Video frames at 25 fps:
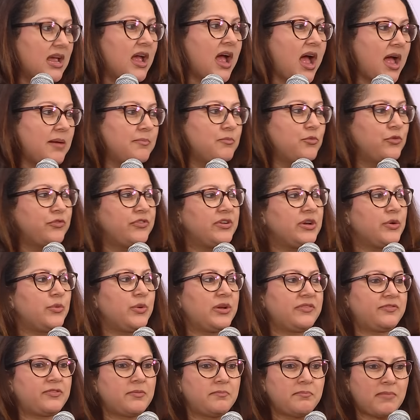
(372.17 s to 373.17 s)
I'm moving
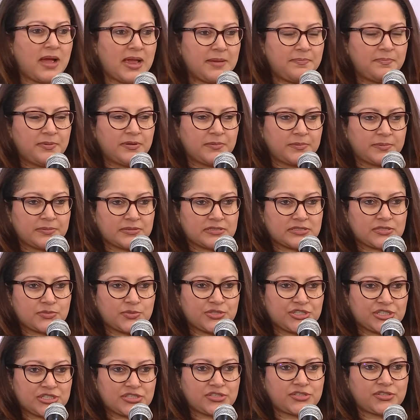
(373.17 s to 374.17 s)
away from my purpose,
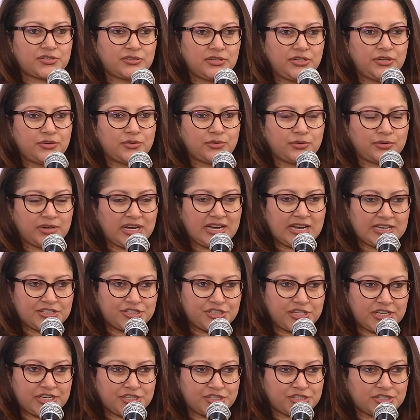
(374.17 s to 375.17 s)
which is, you know, great
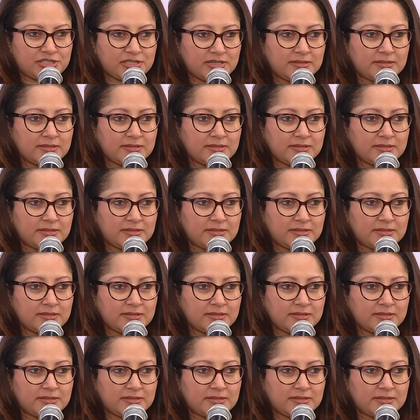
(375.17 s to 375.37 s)
education.